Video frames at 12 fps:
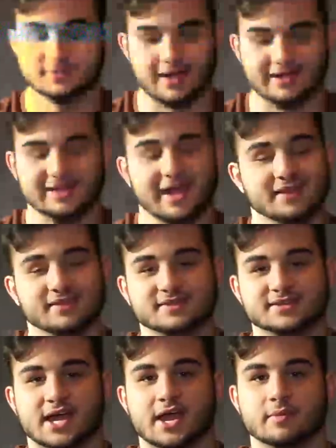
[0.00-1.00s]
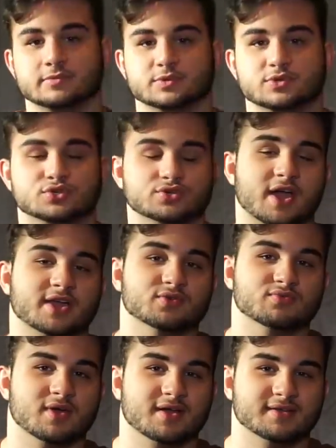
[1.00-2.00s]
A lot of the times when you try to
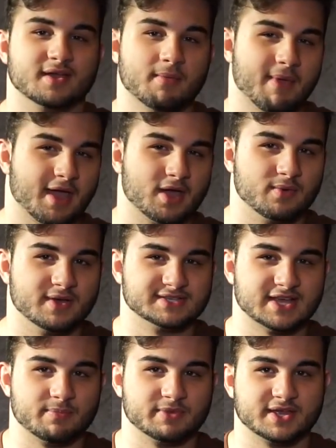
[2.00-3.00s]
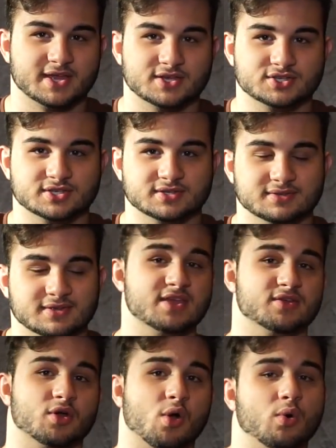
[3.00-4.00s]
run a macOS application,
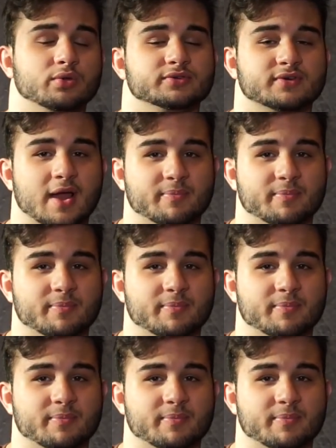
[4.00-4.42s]
either older